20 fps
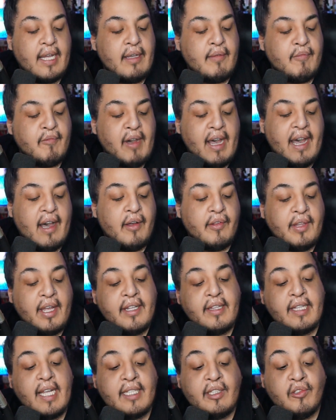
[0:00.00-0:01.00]
Like, wow,
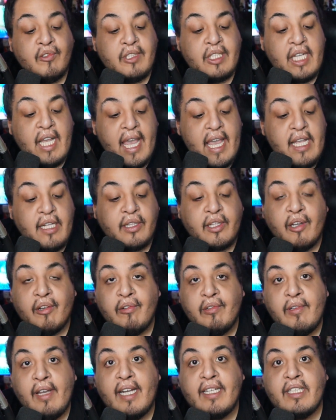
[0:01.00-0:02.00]
that dude's eight
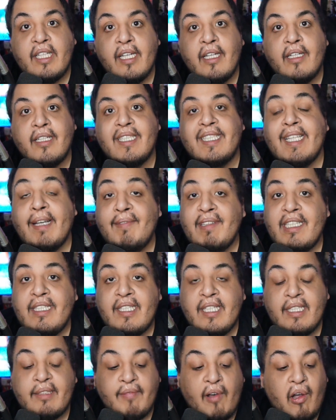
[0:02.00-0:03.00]
though, you got to think, because
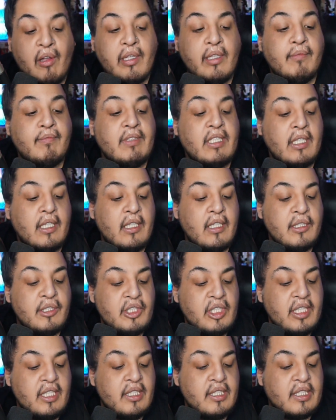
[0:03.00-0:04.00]
76 volumes,
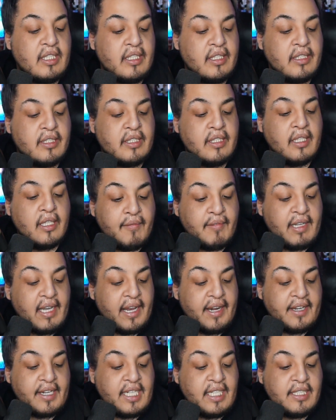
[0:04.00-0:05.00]
Jesus. Then we got an